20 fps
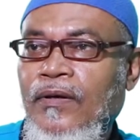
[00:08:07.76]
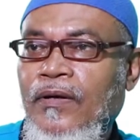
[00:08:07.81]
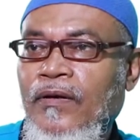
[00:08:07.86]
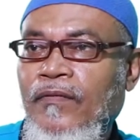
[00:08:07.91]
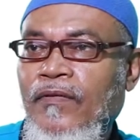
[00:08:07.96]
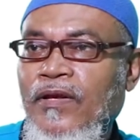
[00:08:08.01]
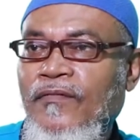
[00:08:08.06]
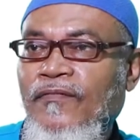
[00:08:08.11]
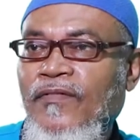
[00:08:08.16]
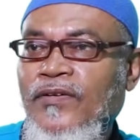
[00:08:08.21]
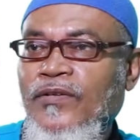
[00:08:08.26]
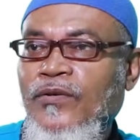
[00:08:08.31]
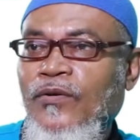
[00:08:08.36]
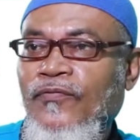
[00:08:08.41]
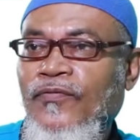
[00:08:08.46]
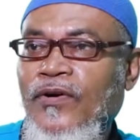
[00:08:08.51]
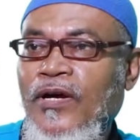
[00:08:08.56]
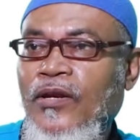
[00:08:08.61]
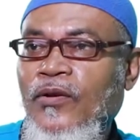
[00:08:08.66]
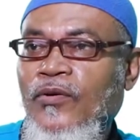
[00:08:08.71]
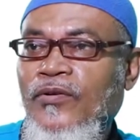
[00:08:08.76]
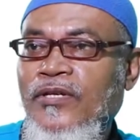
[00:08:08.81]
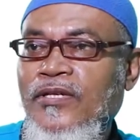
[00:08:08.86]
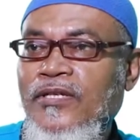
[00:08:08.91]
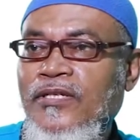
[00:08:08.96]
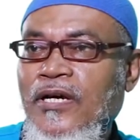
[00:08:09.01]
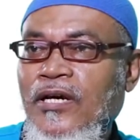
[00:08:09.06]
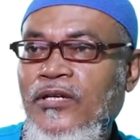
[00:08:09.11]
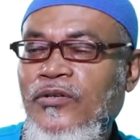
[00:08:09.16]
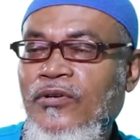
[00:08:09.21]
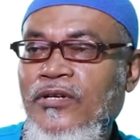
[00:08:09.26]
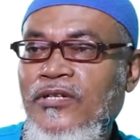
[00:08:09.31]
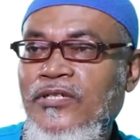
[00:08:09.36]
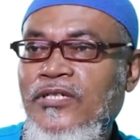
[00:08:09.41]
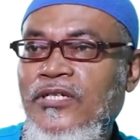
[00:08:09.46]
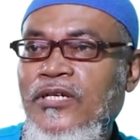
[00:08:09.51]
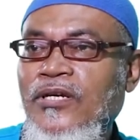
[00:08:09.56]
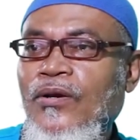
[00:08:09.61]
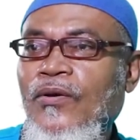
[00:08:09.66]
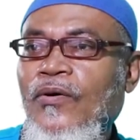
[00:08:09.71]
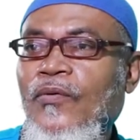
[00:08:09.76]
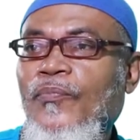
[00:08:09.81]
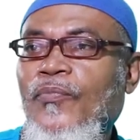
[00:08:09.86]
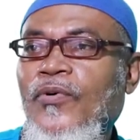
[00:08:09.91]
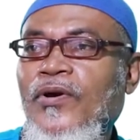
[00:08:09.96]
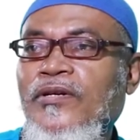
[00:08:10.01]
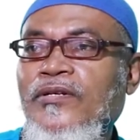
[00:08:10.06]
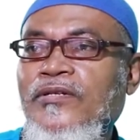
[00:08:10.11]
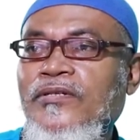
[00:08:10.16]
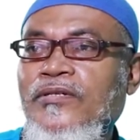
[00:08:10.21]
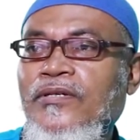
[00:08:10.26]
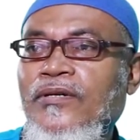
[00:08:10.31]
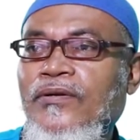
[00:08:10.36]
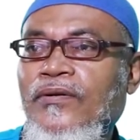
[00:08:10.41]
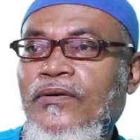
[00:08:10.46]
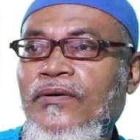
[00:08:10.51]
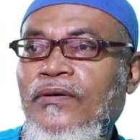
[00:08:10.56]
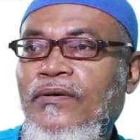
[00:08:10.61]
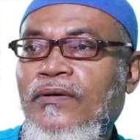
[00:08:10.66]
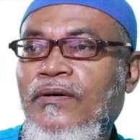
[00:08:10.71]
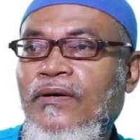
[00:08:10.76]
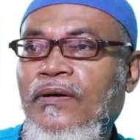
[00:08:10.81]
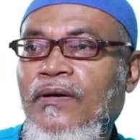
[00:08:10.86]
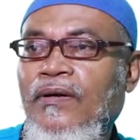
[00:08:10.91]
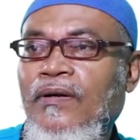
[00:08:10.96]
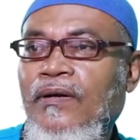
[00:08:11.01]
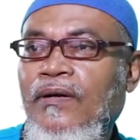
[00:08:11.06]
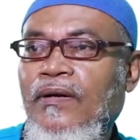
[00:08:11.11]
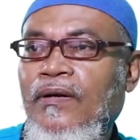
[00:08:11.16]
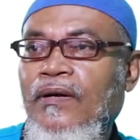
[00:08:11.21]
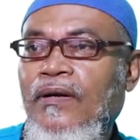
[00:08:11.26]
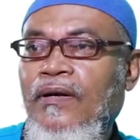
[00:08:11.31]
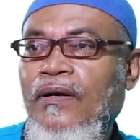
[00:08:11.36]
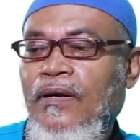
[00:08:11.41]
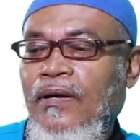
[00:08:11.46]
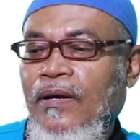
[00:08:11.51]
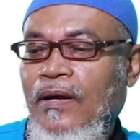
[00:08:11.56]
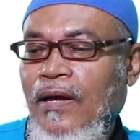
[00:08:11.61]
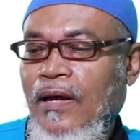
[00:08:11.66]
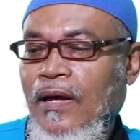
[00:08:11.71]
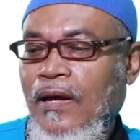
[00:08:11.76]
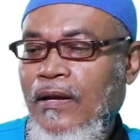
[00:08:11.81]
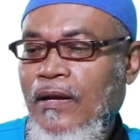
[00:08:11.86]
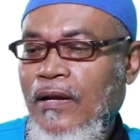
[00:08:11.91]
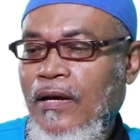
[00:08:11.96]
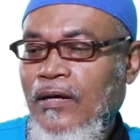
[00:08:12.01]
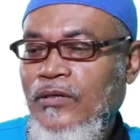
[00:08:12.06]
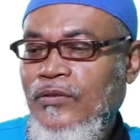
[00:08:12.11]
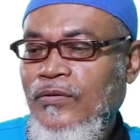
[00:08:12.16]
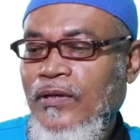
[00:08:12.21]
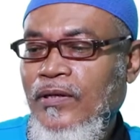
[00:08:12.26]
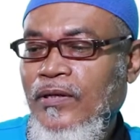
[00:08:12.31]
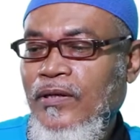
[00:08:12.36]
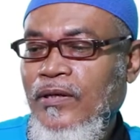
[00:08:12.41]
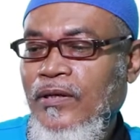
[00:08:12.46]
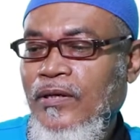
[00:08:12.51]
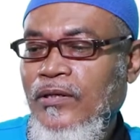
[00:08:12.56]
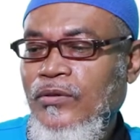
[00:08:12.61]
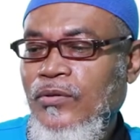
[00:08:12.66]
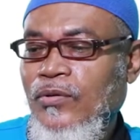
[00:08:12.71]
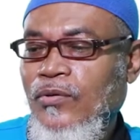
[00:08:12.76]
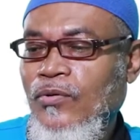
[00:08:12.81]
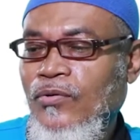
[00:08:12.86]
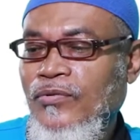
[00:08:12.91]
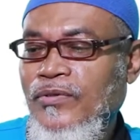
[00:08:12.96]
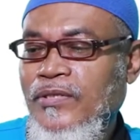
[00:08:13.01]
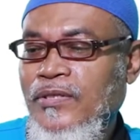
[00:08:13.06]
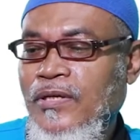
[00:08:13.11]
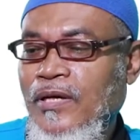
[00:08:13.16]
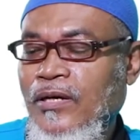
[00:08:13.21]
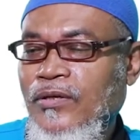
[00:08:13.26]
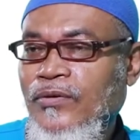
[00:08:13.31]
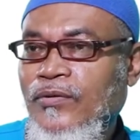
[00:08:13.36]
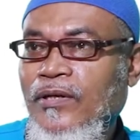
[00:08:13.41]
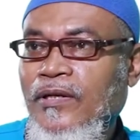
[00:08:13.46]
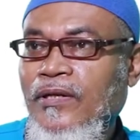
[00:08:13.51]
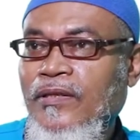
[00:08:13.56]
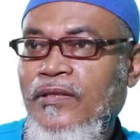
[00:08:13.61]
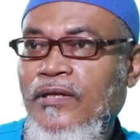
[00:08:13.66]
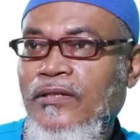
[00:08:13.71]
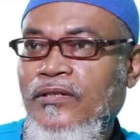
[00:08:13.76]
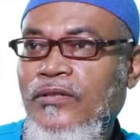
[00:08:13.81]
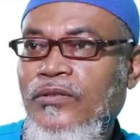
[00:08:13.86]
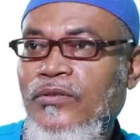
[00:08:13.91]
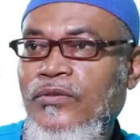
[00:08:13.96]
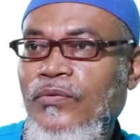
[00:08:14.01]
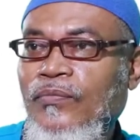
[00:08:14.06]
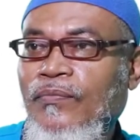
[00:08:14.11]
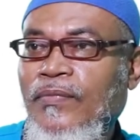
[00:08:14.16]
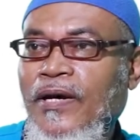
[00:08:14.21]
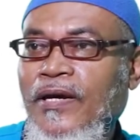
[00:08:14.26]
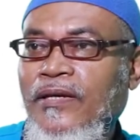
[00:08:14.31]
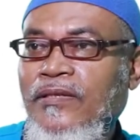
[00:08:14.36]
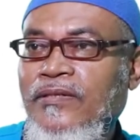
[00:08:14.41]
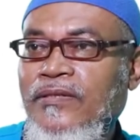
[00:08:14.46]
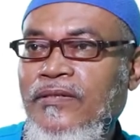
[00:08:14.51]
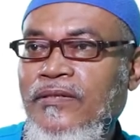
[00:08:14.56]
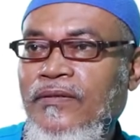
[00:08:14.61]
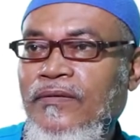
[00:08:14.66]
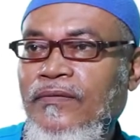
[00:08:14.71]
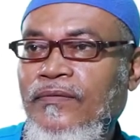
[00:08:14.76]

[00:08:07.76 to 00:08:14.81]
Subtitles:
The default value it is actually 0.0, and actually it holds actually 32 bytes.